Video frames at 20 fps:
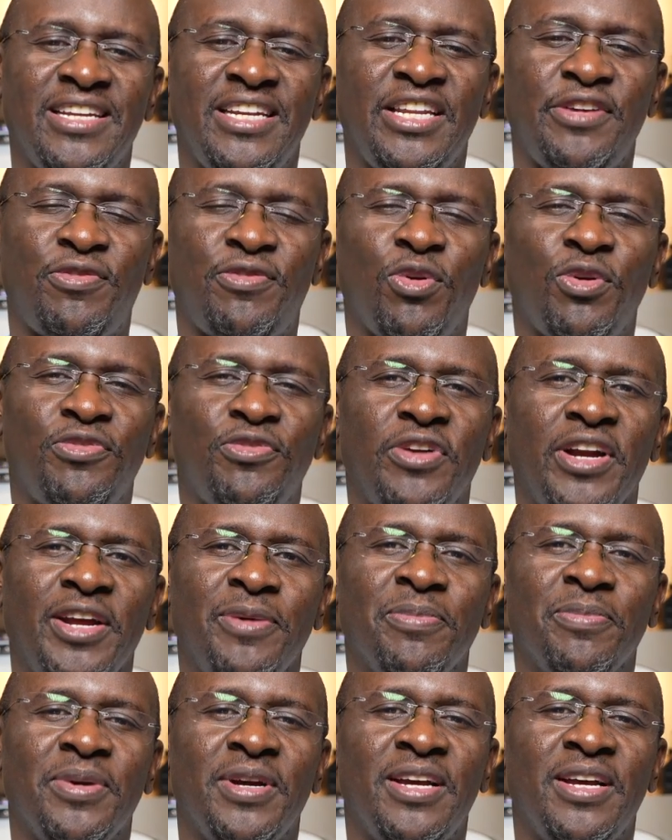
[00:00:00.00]
Ni full
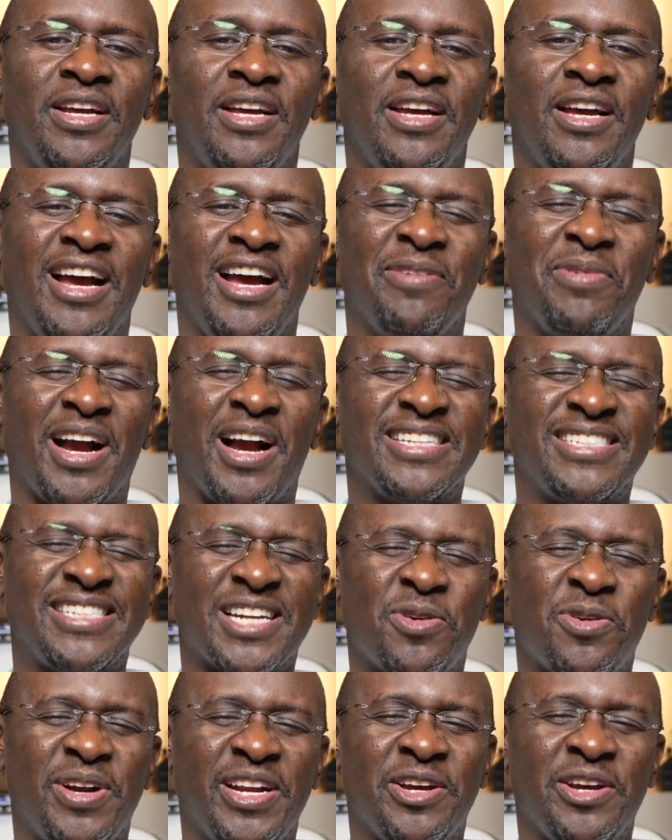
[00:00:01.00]
frame. Ama kasta
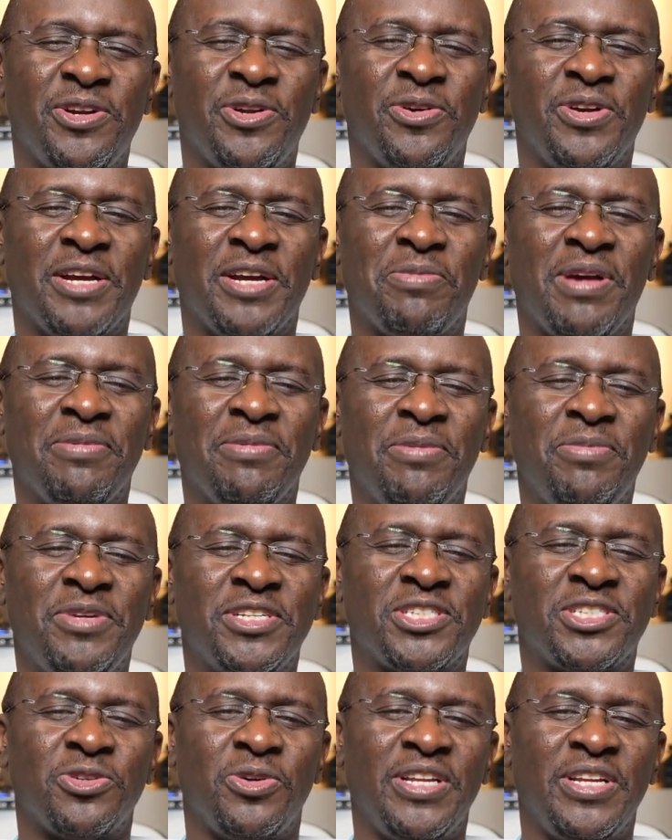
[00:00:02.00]
kwa niyo donor buy maybe
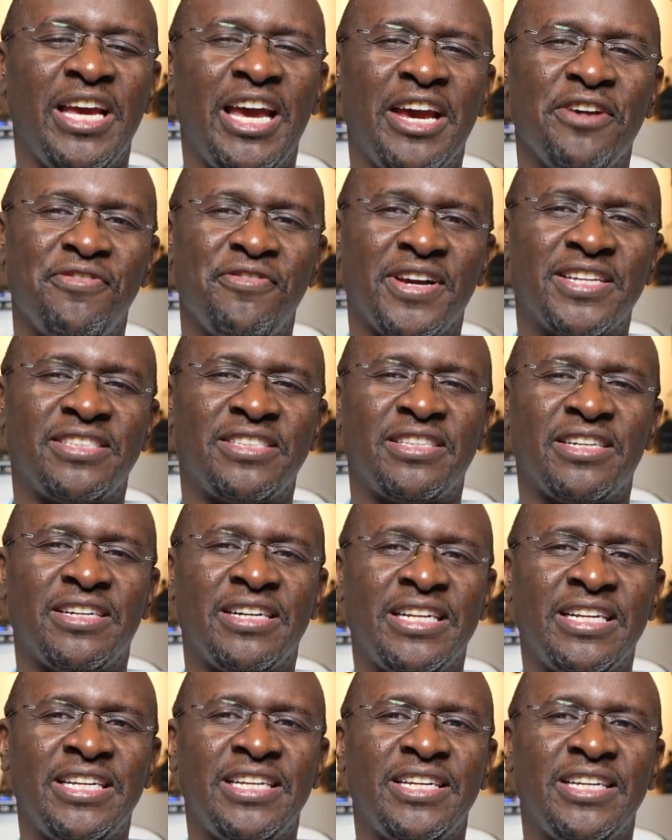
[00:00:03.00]
Sony
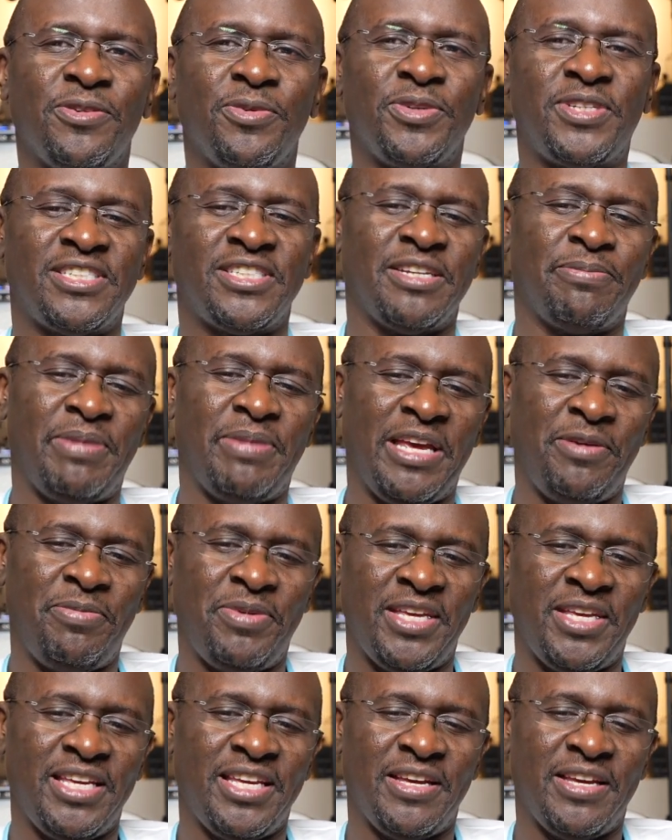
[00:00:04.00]
FX30, which is a
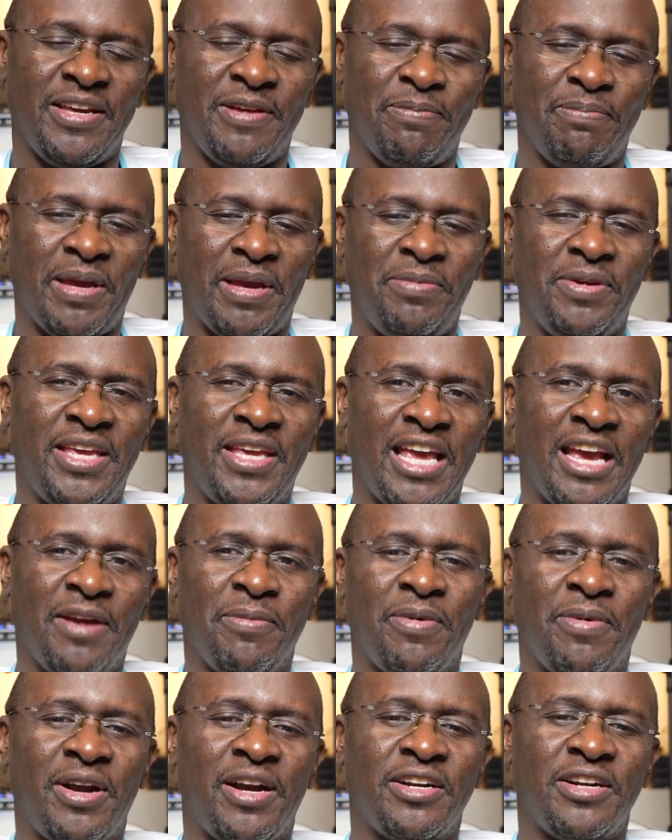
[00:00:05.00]
baby
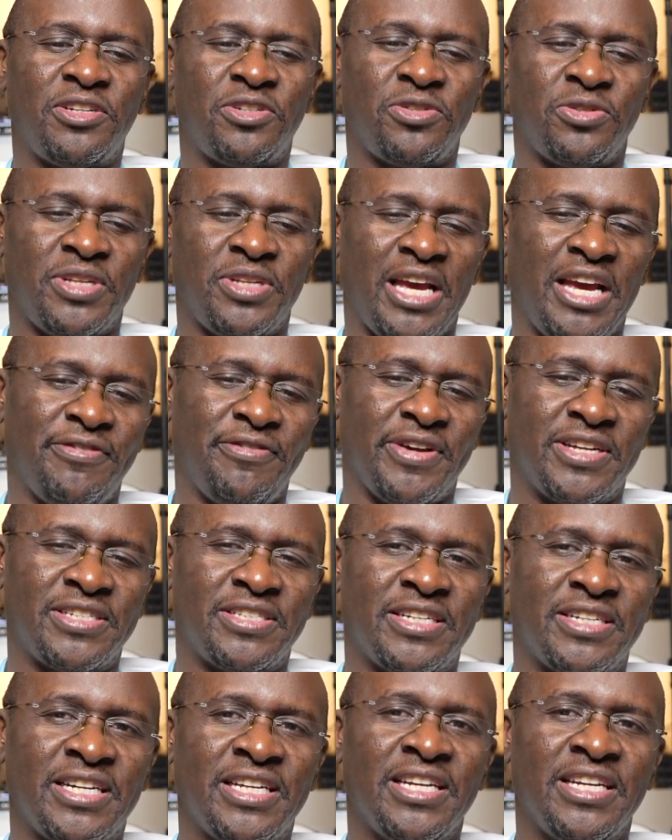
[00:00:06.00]
camera to the
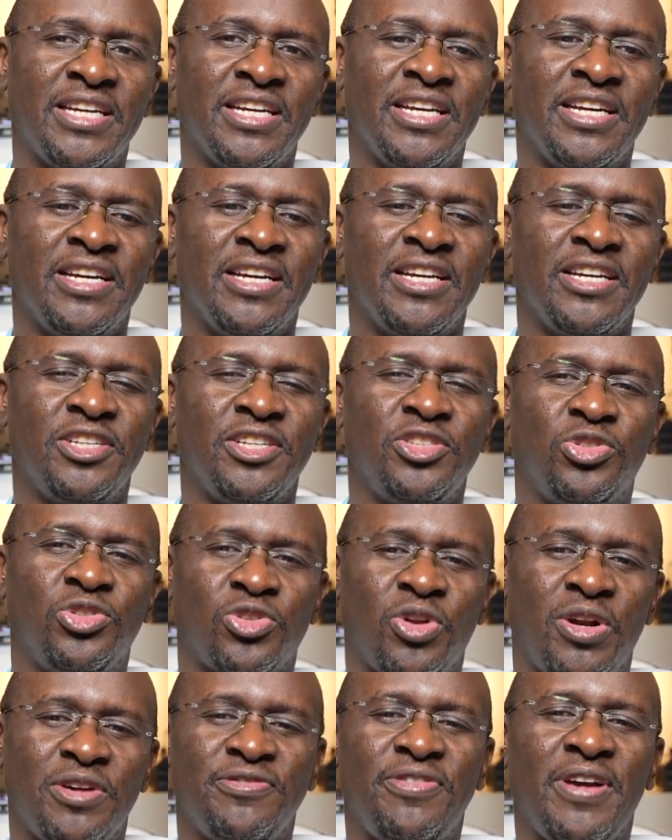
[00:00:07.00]
FX3. Just
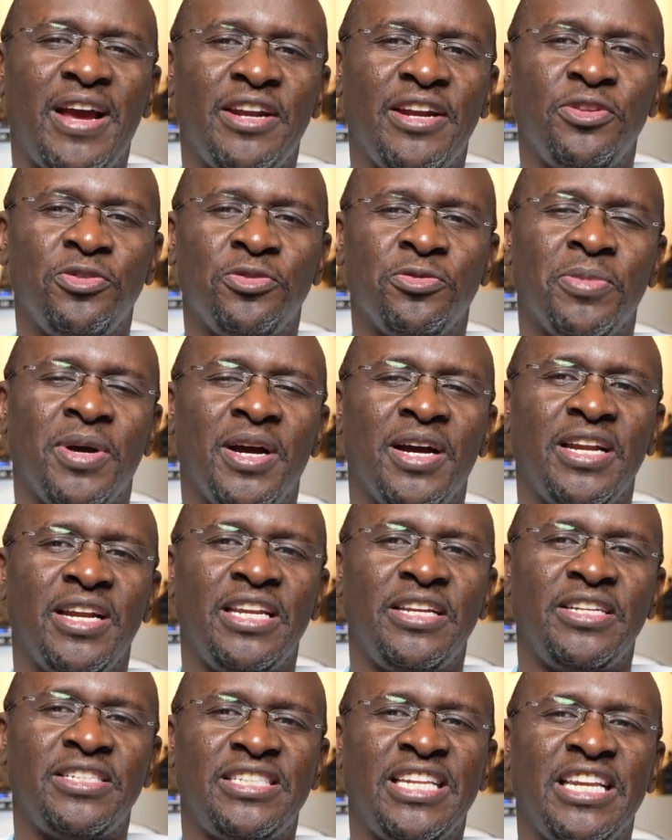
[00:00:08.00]
gonna fan nyuma.
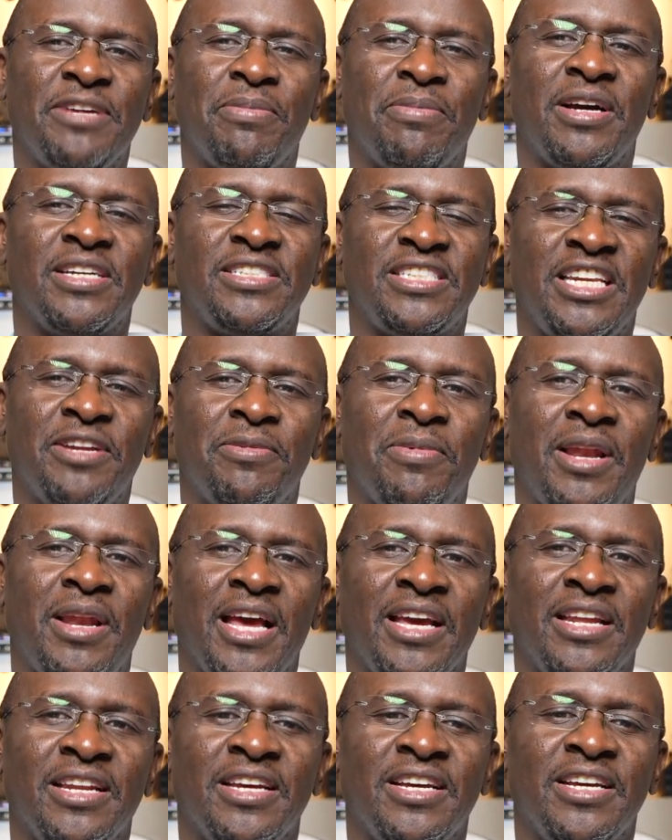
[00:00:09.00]
Ni cinema
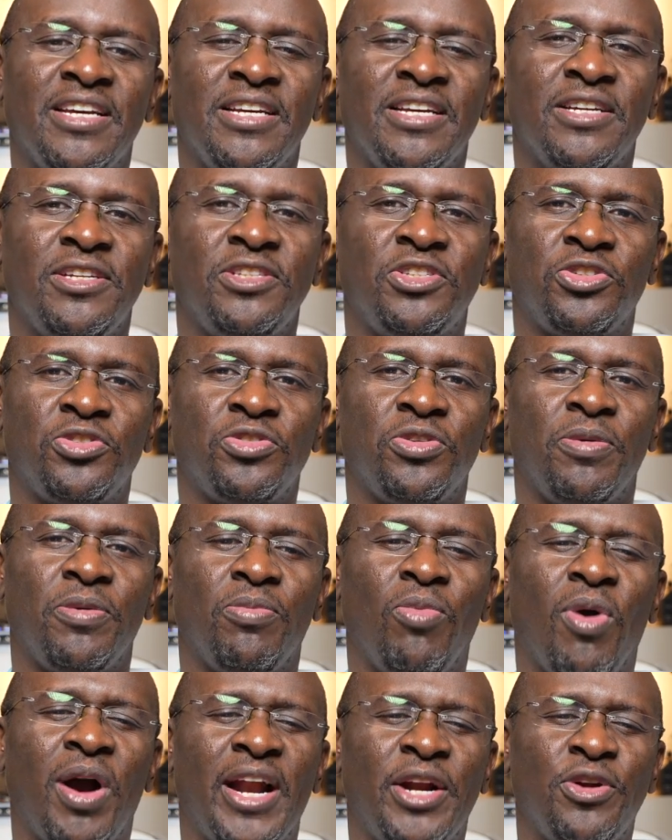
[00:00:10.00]
line.
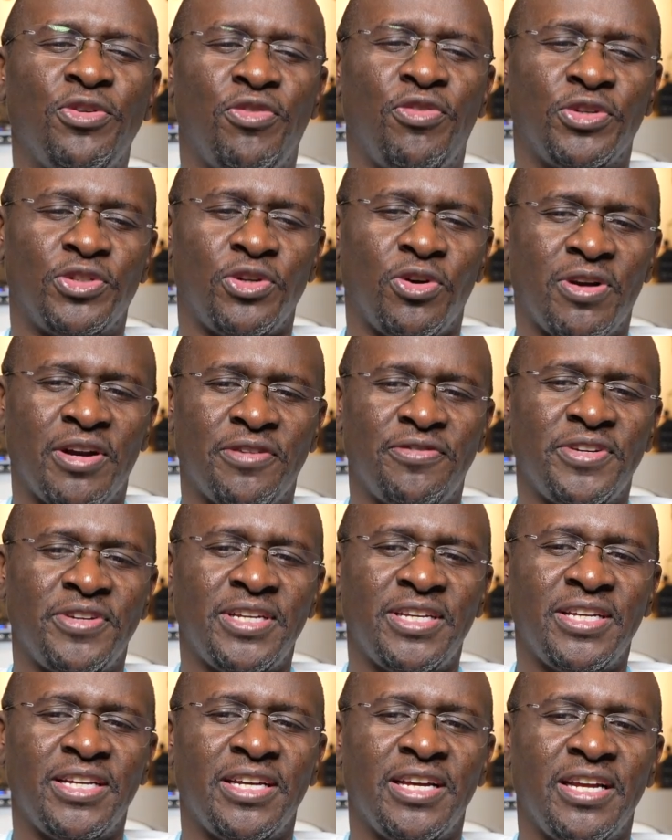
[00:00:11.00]
Mwa gana do
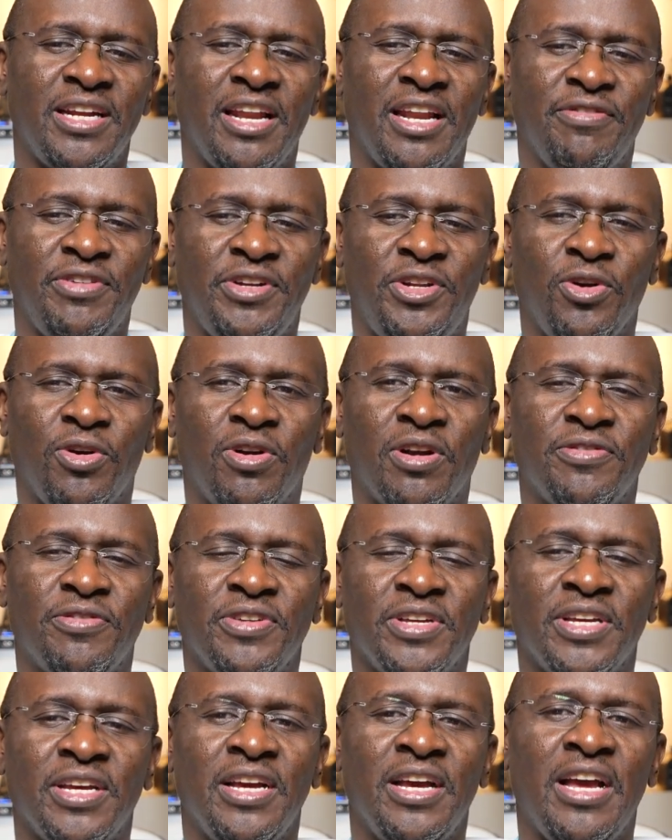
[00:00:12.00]
photography na
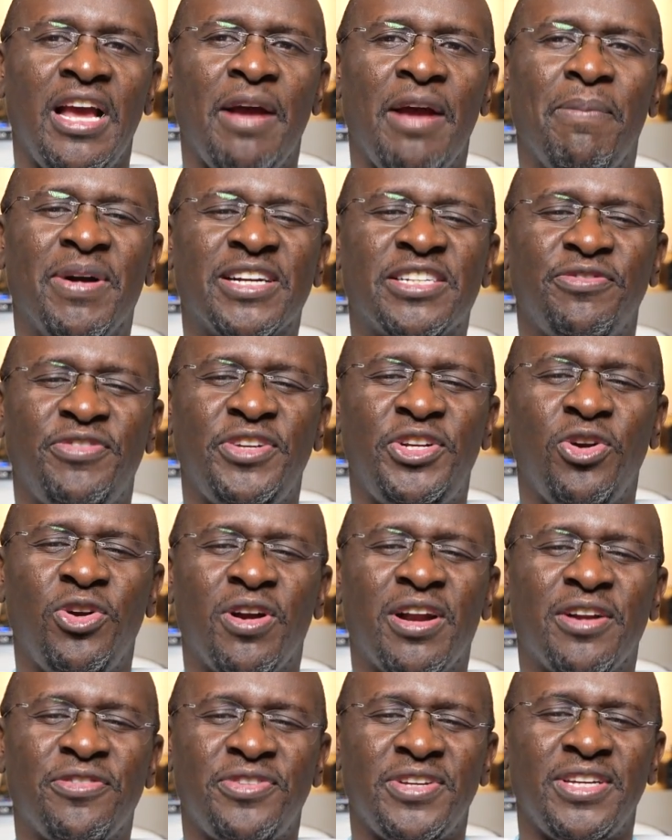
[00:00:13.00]
videography. But
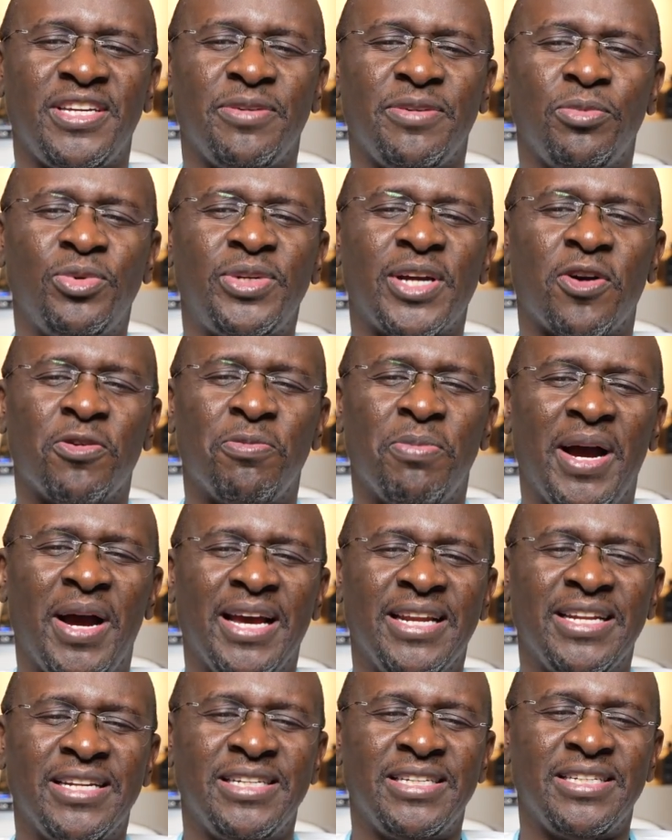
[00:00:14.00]
videography, muta
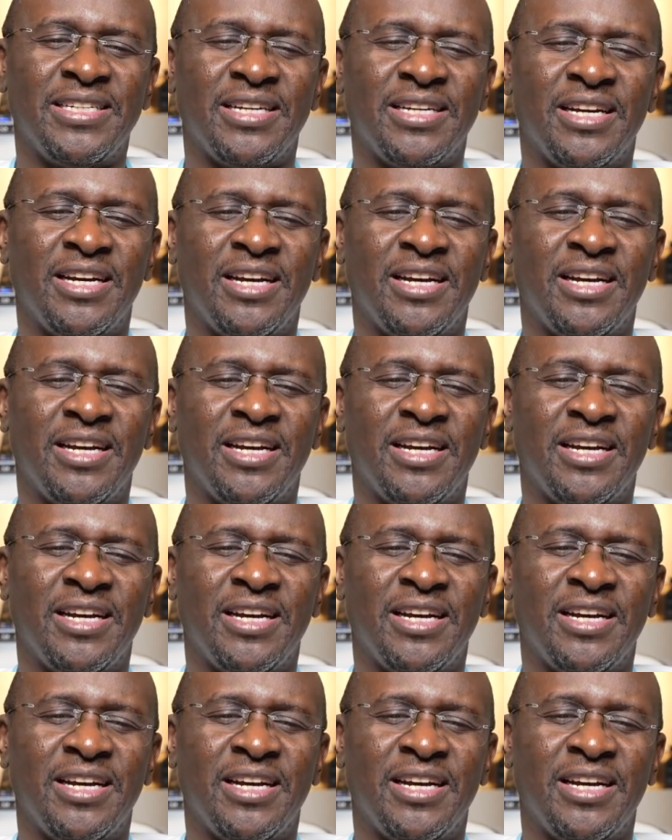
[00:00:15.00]
kubaya nini,